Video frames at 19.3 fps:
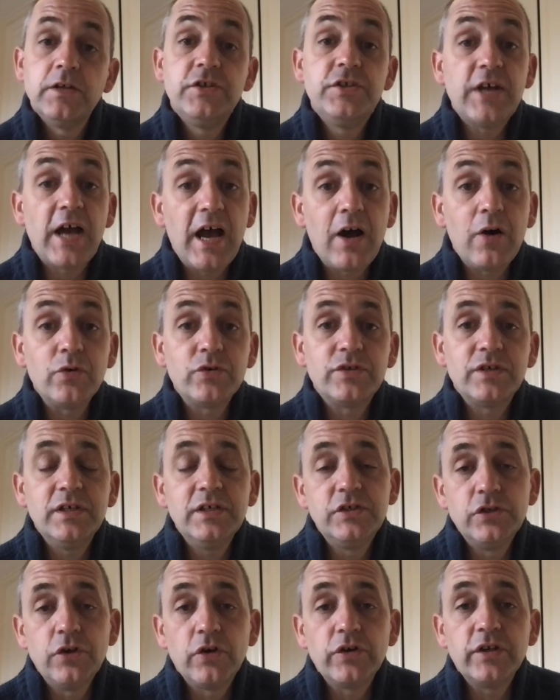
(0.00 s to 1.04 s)
Doubt
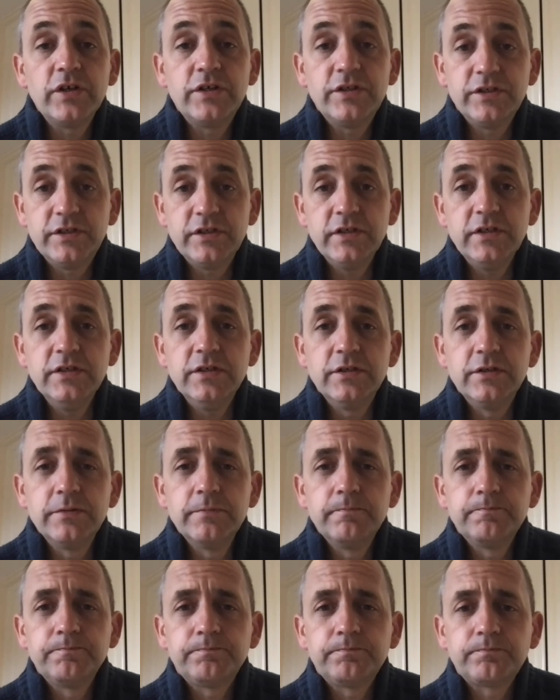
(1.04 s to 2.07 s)
is not a disease.
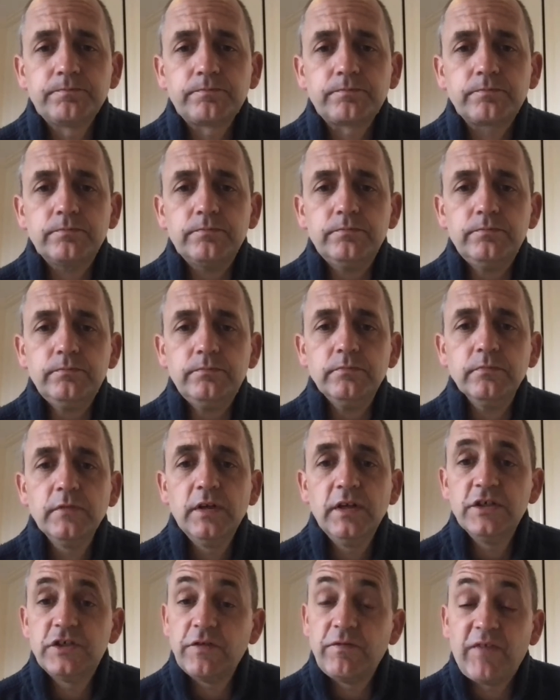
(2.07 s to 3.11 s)

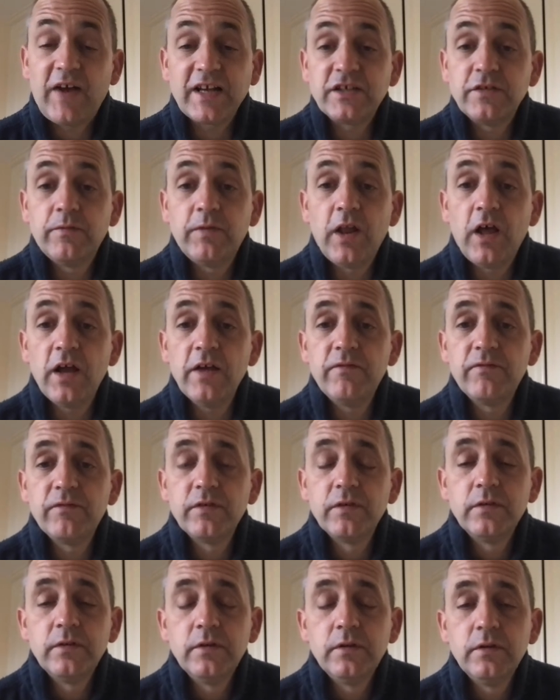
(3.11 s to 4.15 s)
It's a fact of life.
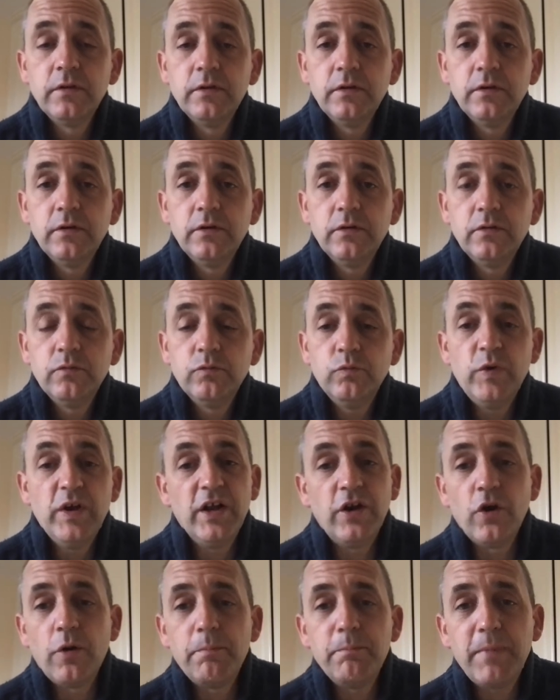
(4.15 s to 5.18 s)
We
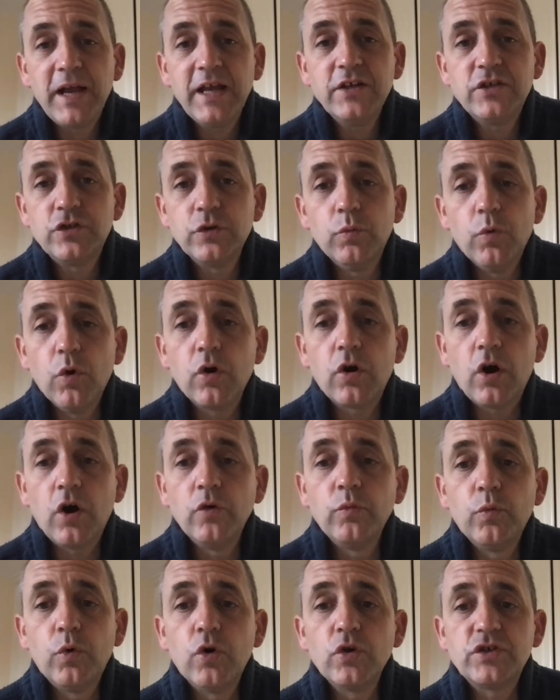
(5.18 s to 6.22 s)
are not made to walk
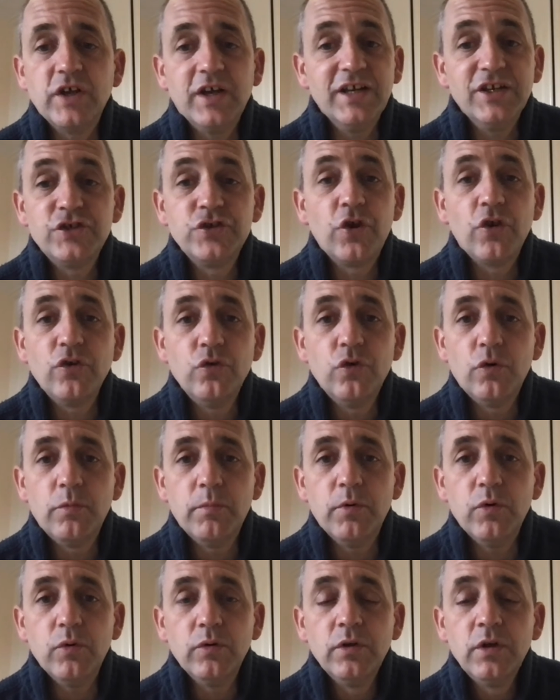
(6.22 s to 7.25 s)
on water. It's not
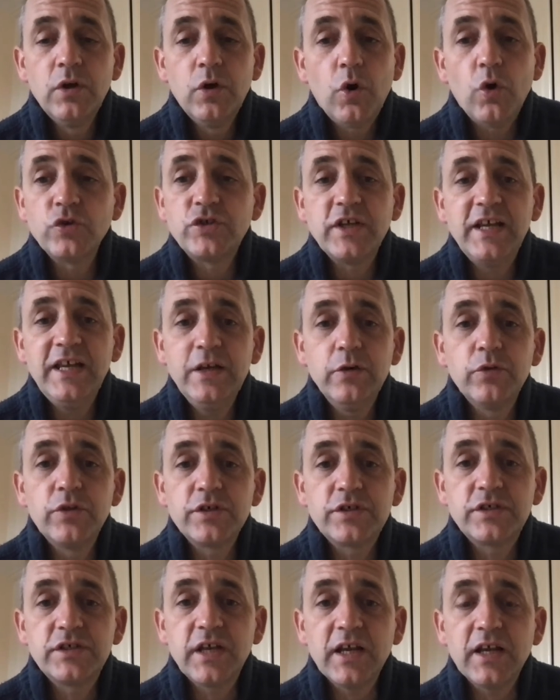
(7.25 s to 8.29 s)
normal. Or to heal the
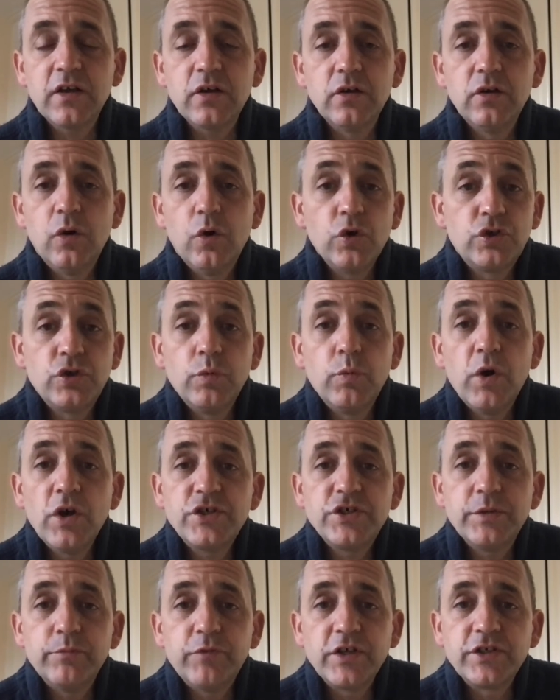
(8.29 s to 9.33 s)
sick. Or to
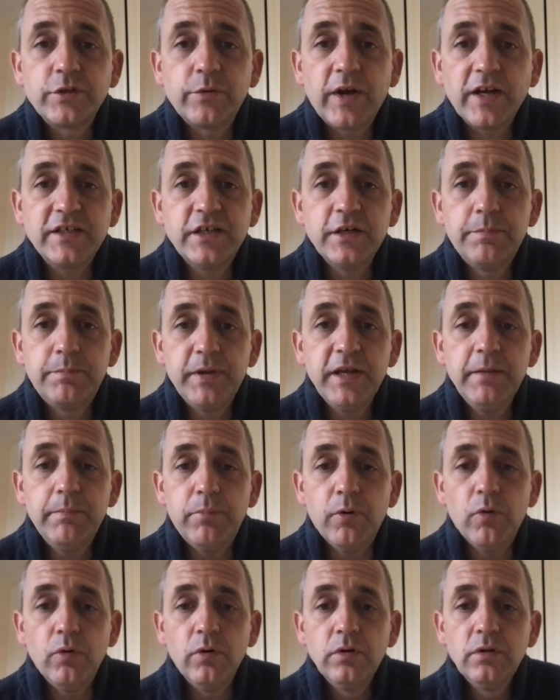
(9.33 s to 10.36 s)
worship resurrected
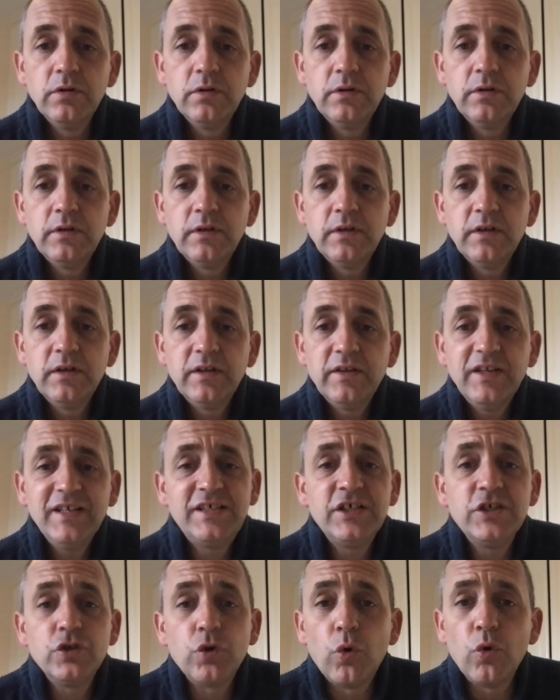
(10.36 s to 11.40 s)
people.
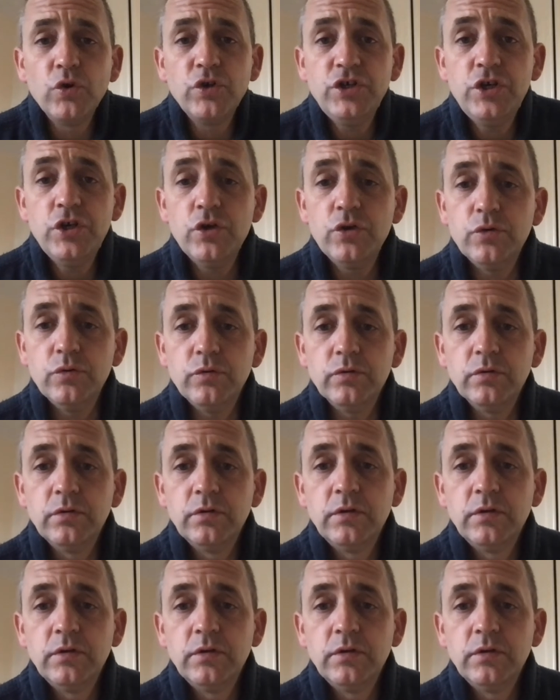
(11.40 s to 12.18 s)
This is all new.